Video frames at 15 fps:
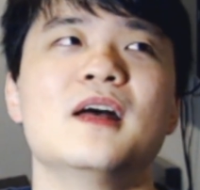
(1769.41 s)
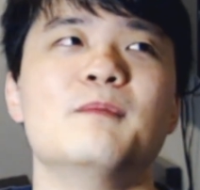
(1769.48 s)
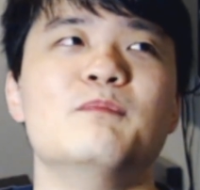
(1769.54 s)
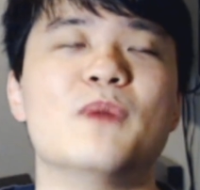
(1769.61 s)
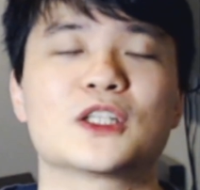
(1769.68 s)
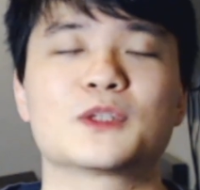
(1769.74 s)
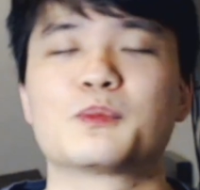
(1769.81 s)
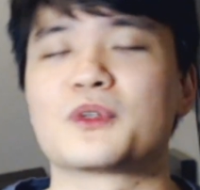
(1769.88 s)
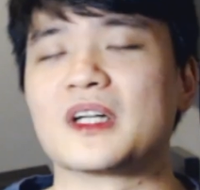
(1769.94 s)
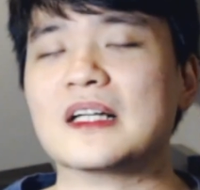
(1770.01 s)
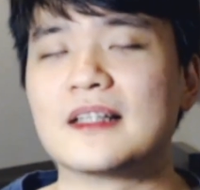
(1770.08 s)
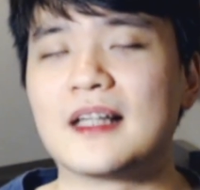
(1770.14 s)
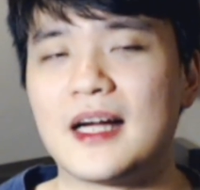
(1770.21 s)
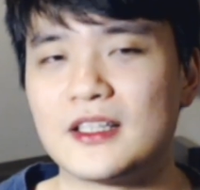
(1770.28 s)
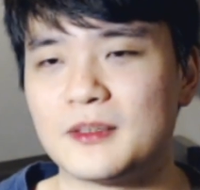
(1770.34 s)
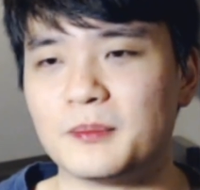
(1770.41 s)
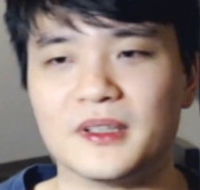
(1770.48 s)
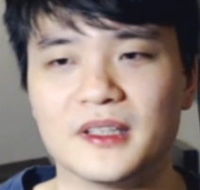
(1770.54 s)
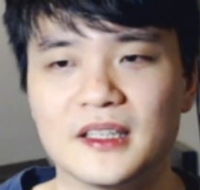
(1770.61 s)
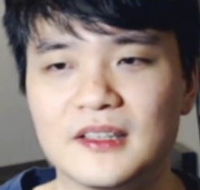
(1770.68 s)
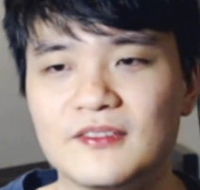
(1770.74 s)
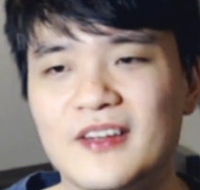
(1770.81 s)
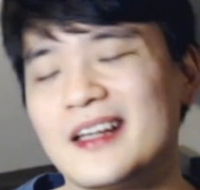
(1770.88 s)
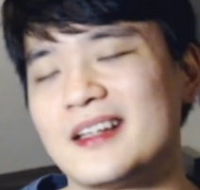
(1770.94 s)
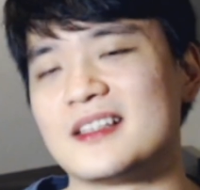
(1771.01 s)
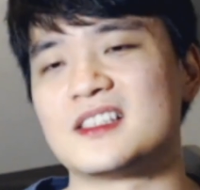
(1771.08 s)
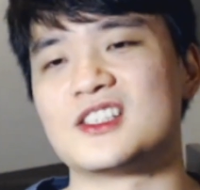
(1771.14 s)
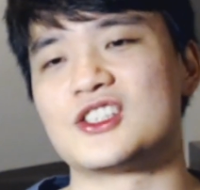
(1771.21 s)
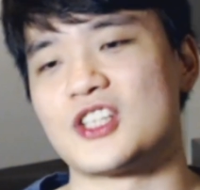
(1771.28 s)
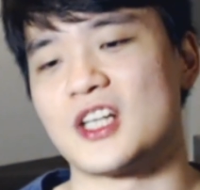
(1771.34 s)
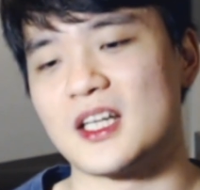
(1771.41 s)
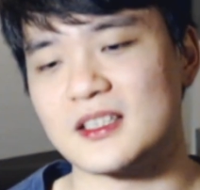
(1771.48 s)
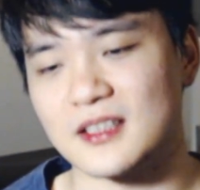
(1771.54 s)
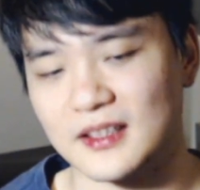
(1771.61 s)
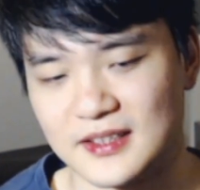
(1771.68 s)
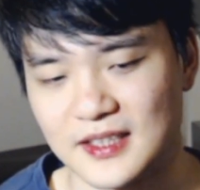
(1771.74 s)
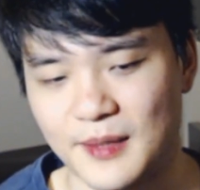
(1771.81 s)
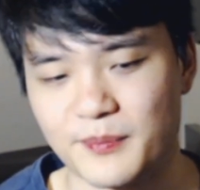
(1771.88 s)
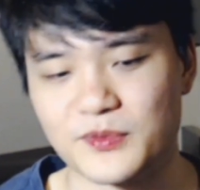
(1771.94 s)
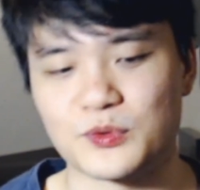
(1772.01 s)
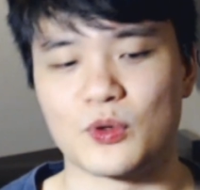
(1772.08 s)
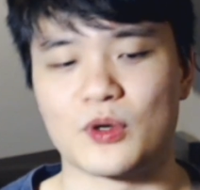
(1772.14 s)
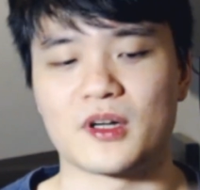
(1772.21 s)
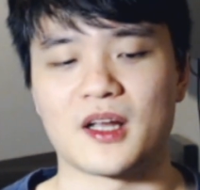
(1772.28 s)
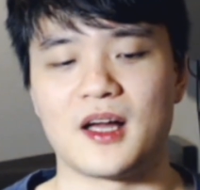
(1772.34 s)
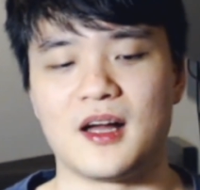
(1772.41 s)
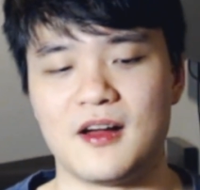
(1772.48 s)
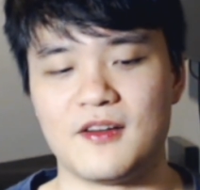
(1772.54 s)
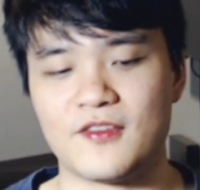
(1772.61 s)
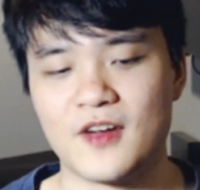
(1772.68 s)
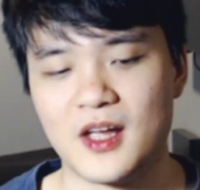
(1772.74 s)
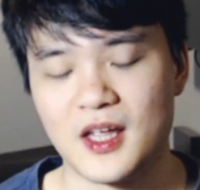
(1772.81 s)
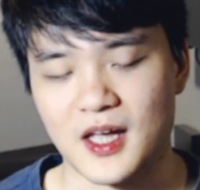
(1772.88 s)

much more inclined to believe that this is just some sort of